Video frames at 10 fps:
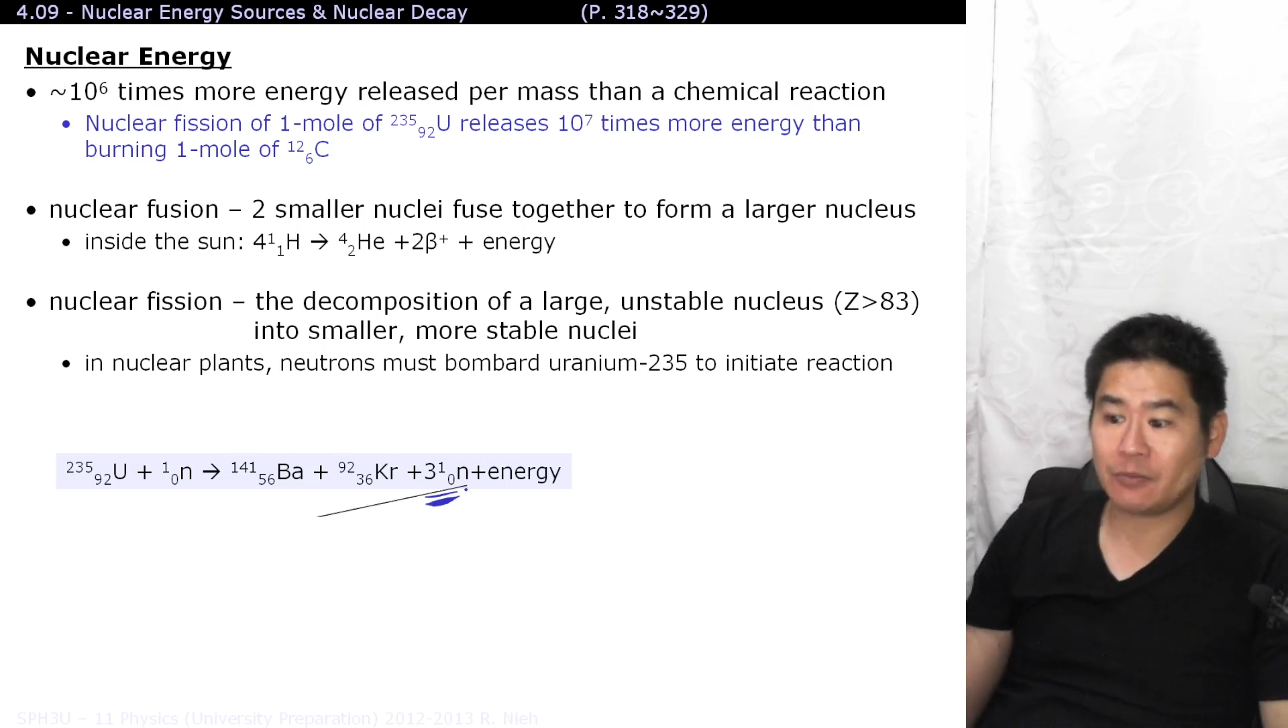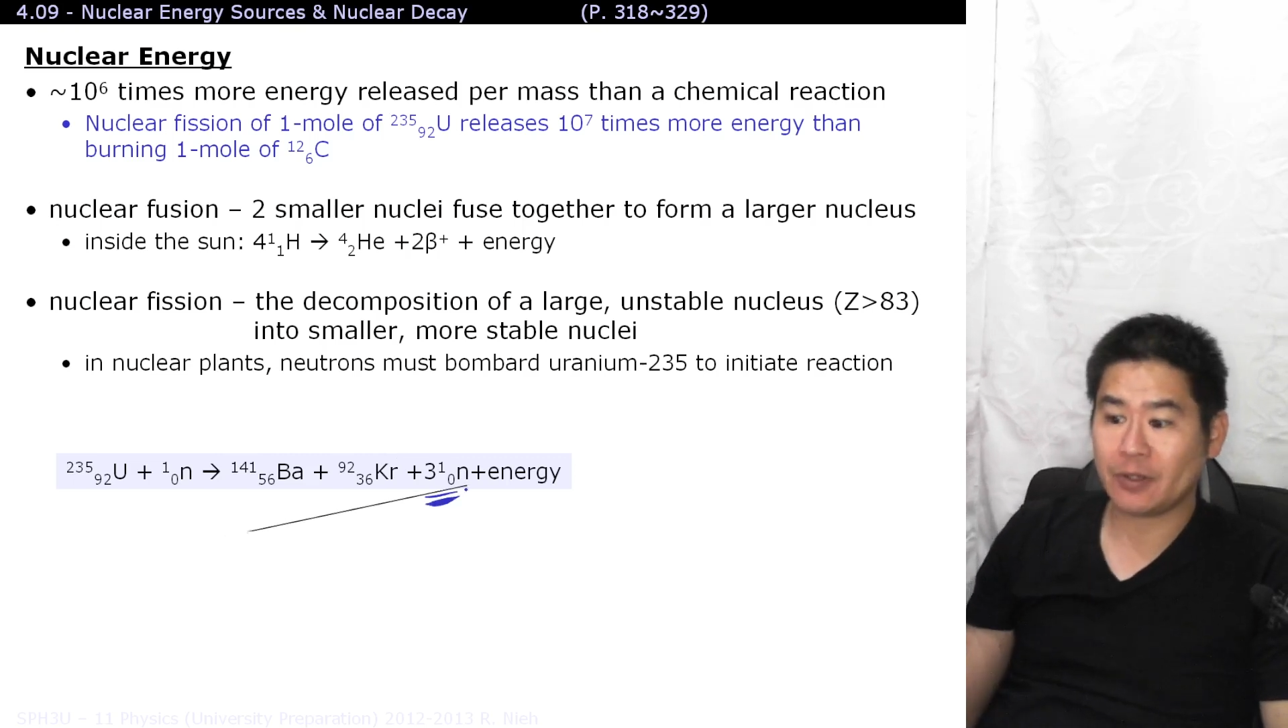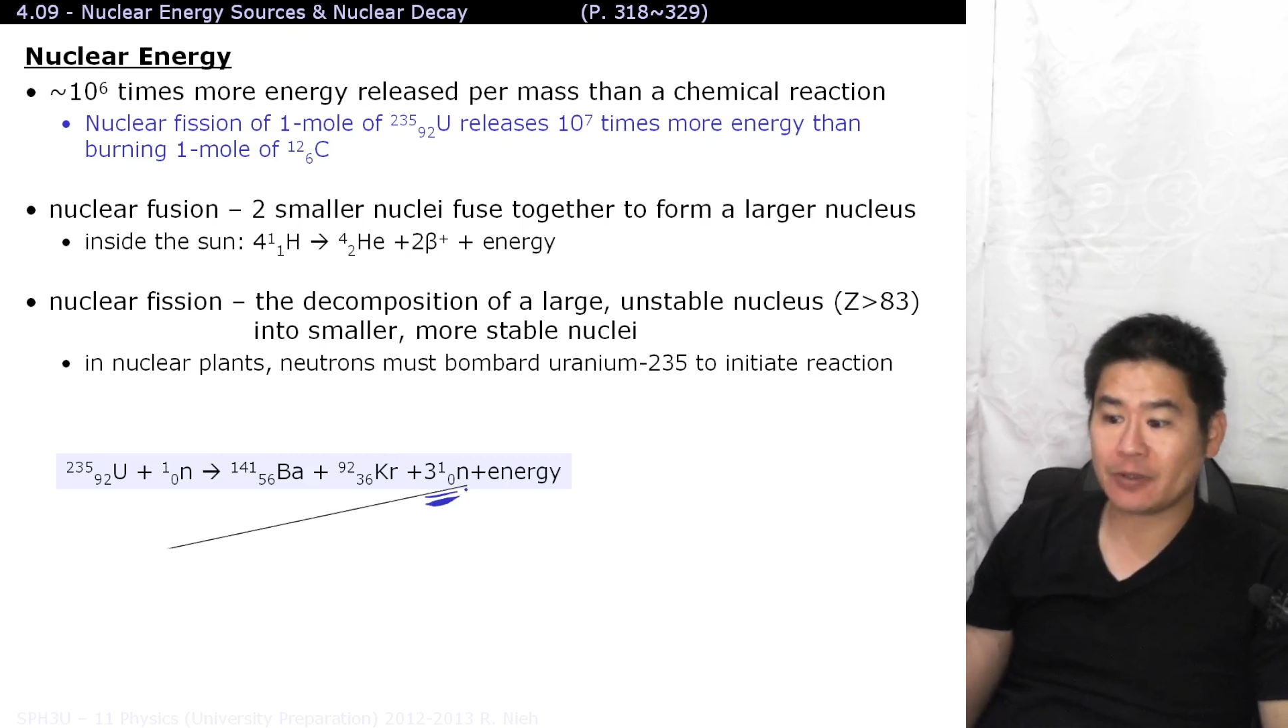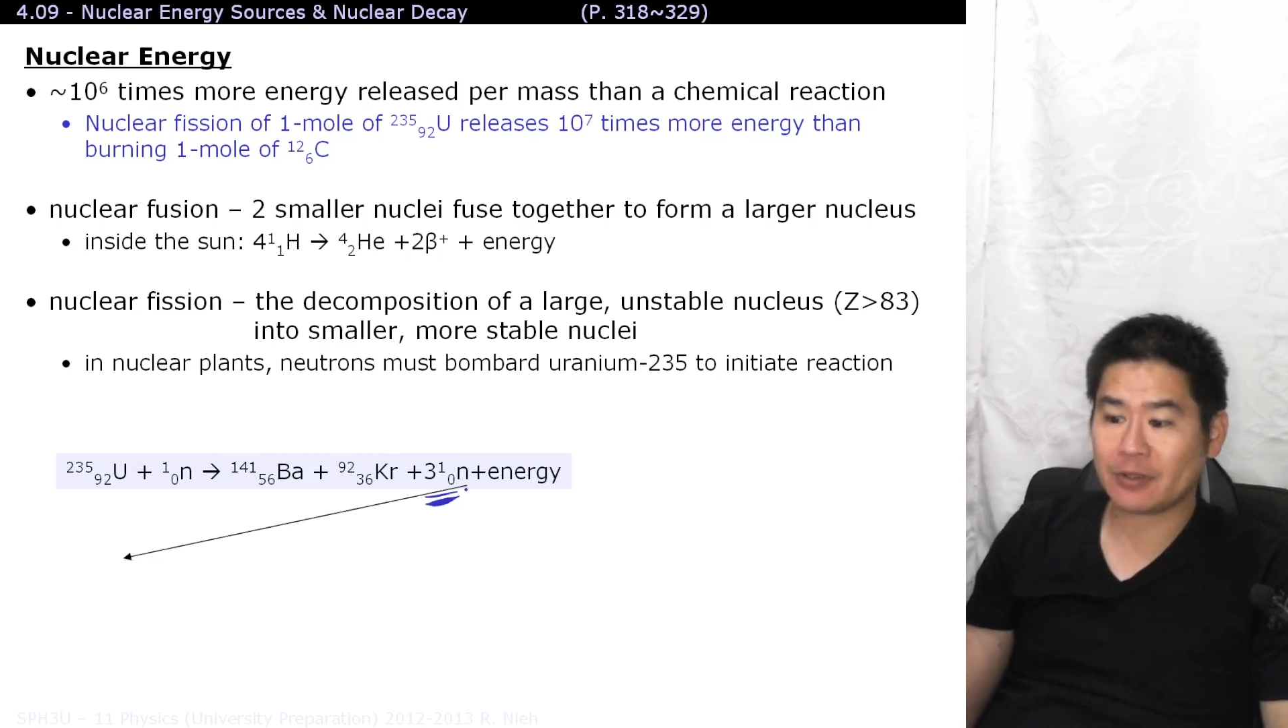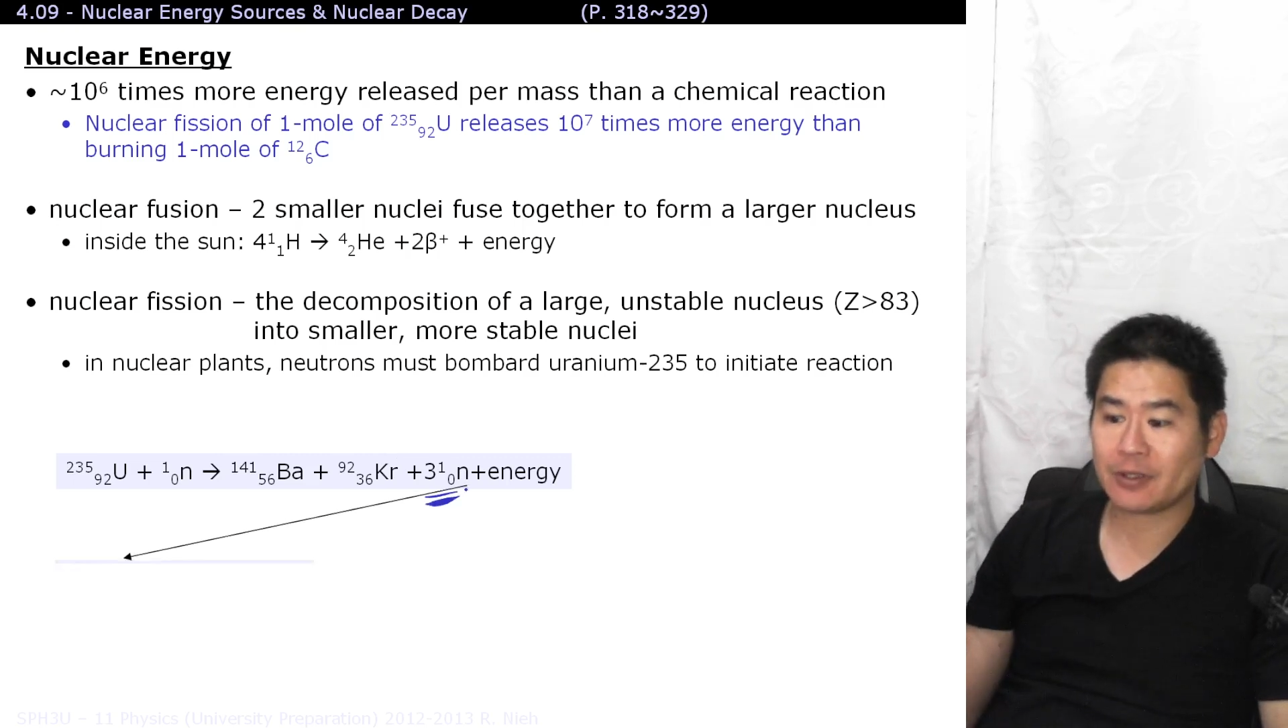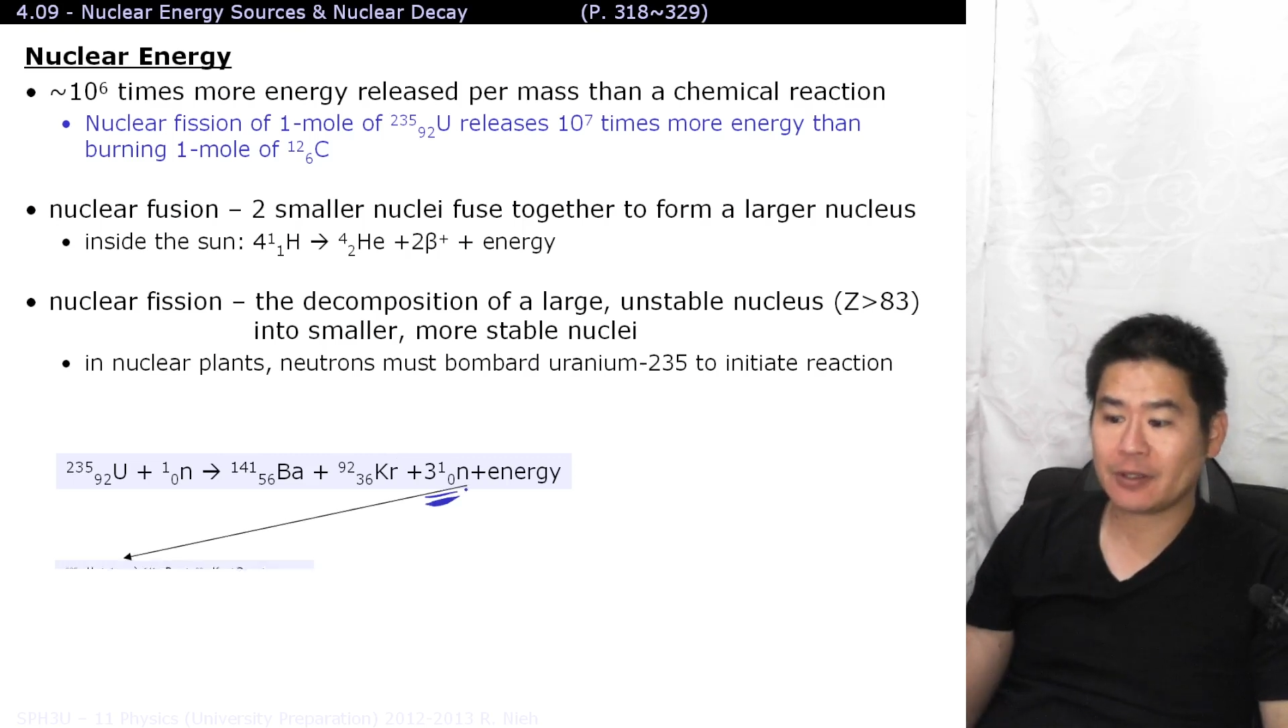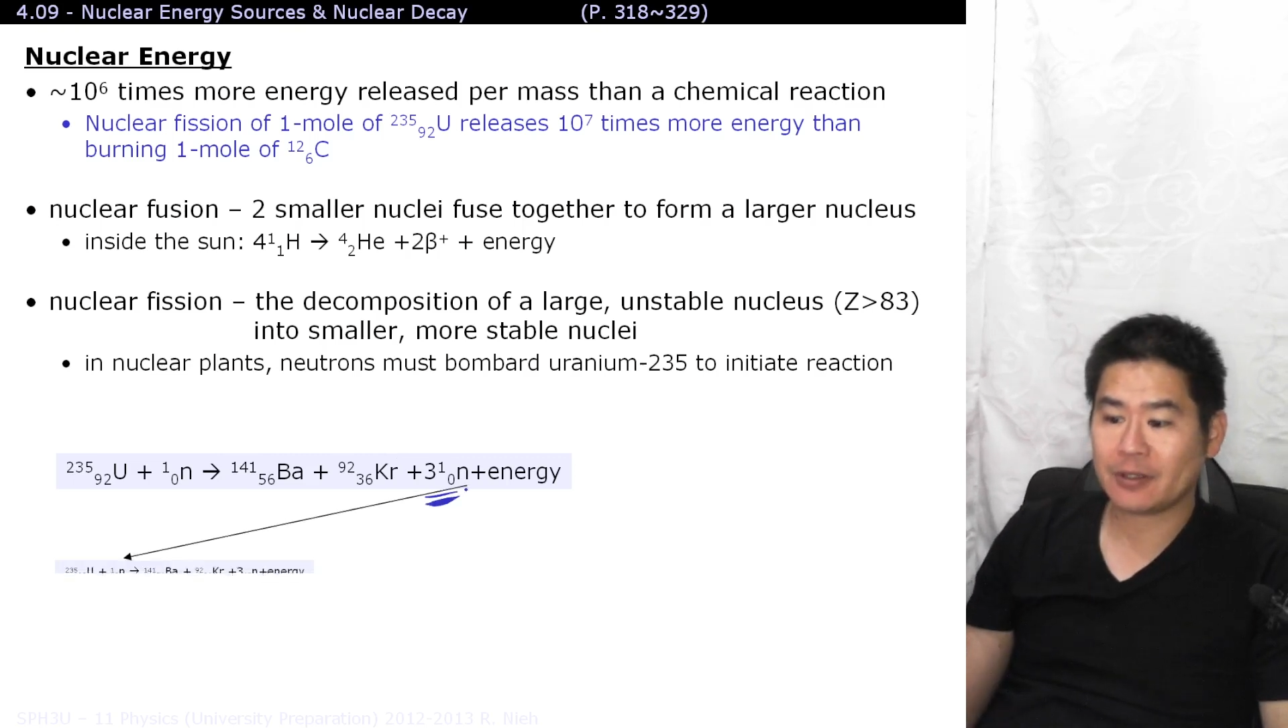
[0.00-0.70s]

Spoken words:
with.